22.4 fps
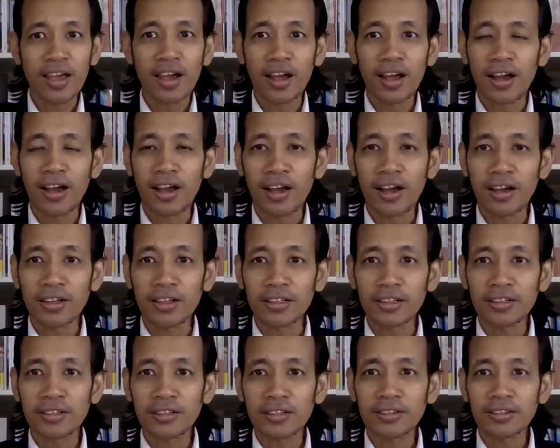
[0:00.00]
uh,
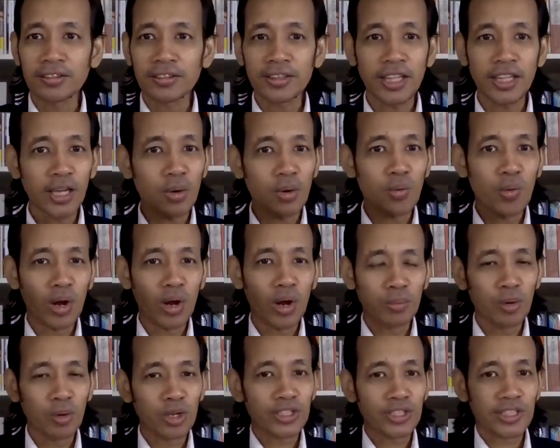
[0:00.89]
take
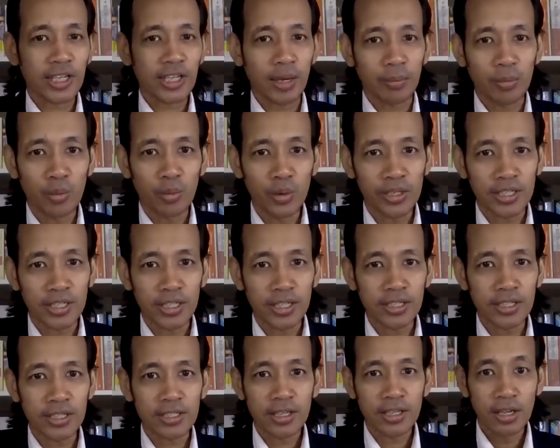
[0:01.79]
one more step, which
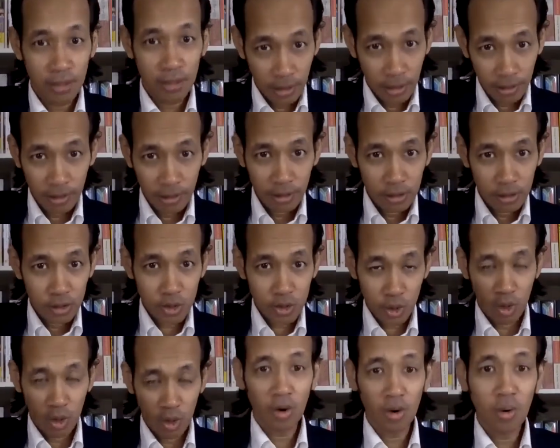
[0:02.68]
is,
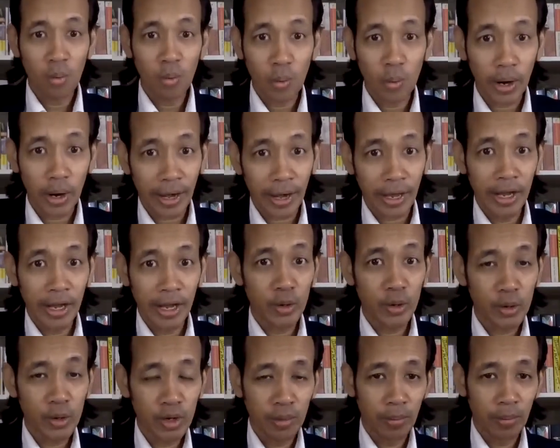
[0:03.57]
so what can
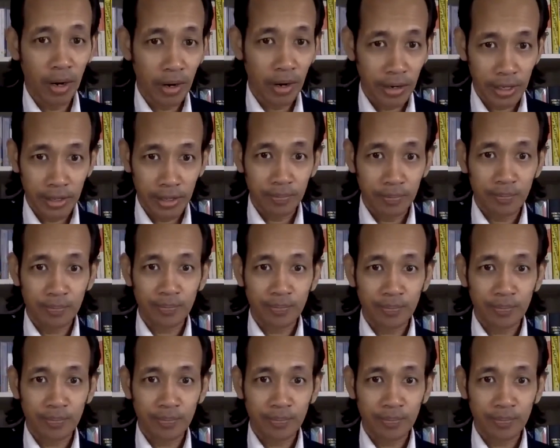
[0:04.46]
you do about it?